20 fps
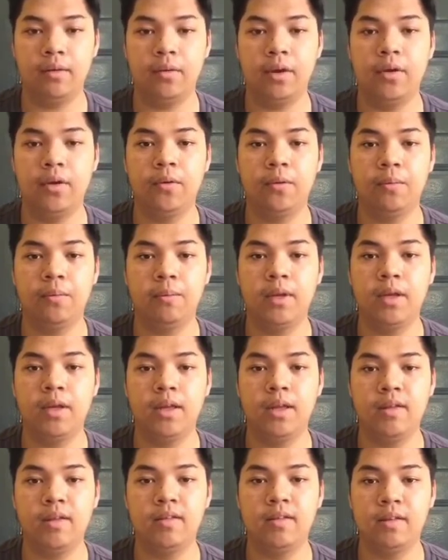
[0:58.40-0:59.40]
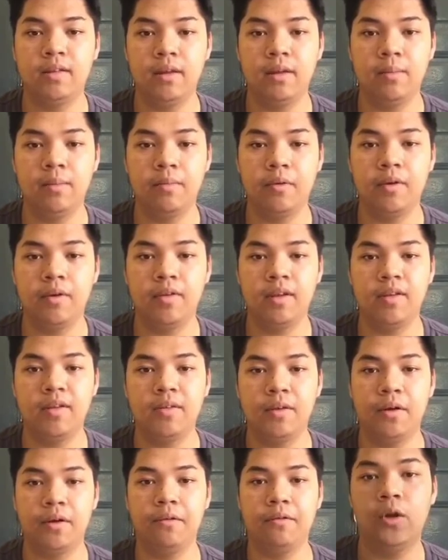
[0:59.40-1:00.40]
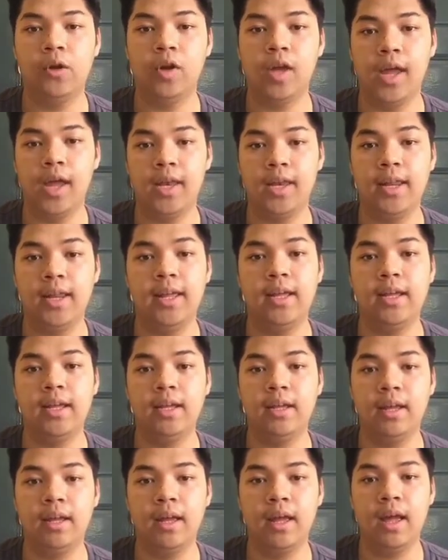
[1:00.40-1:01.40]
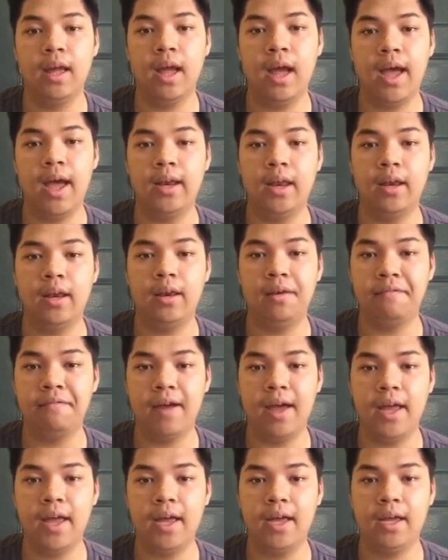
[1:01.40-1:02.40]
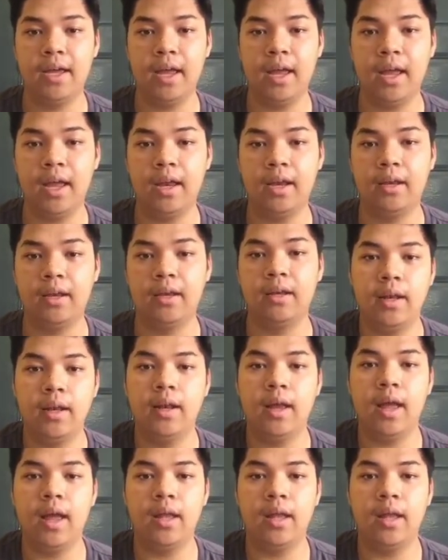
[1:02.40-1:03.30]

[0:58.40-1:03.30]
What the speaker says: recruitment is the process of locating, identifying, and